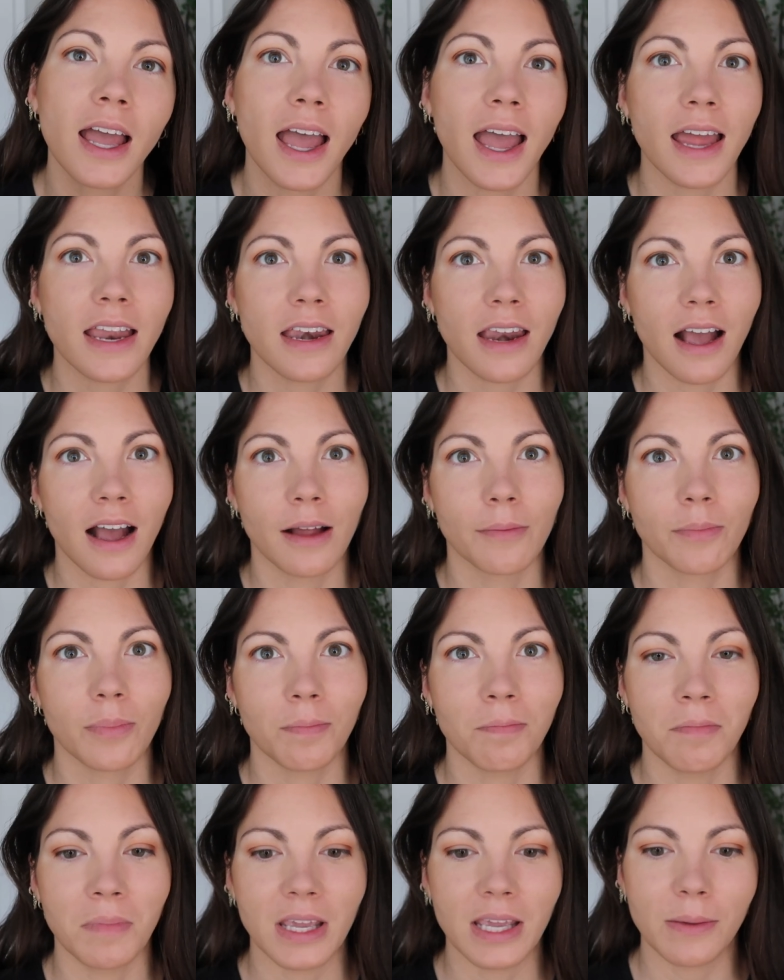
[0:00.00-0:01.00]
and not
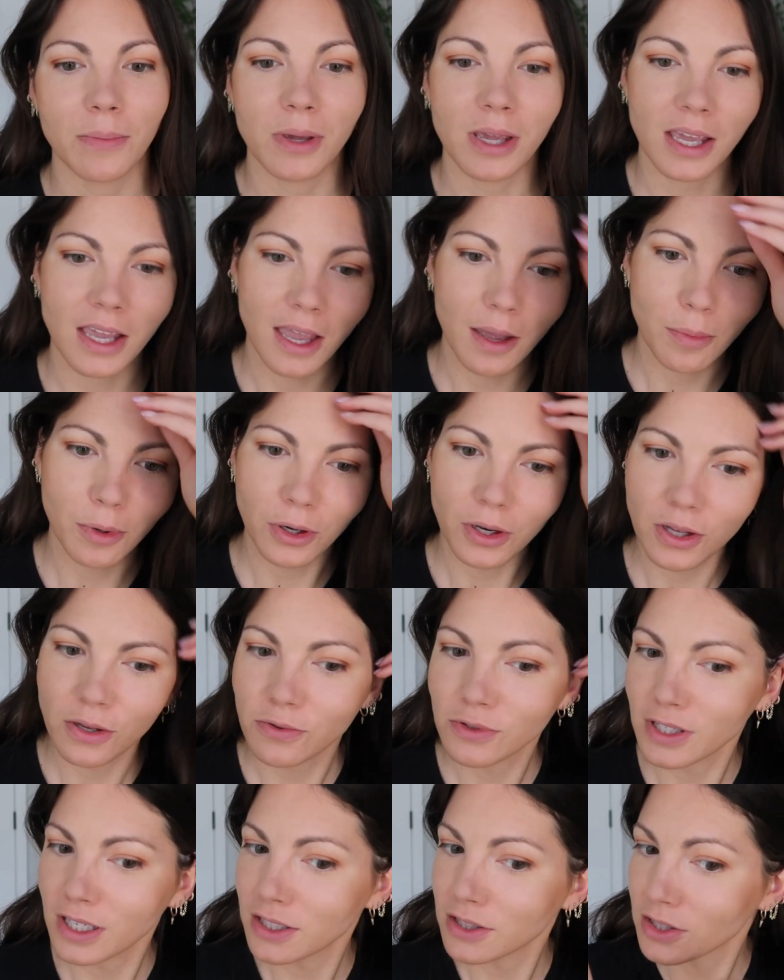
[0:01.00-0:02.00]
me being able to
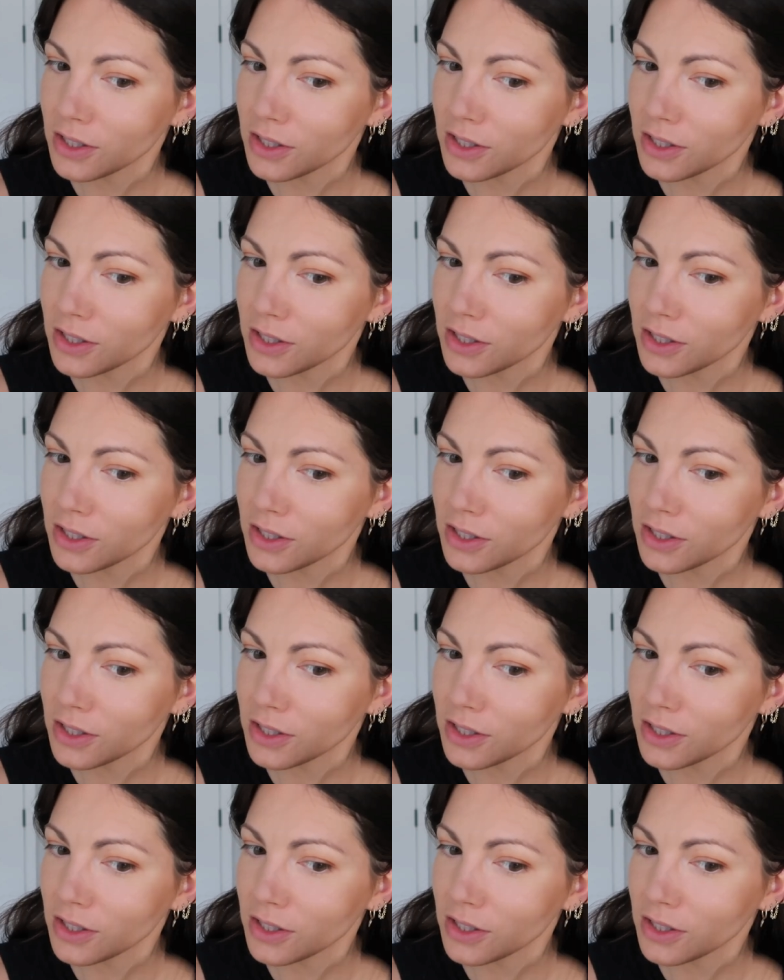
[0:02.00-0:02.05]
use it.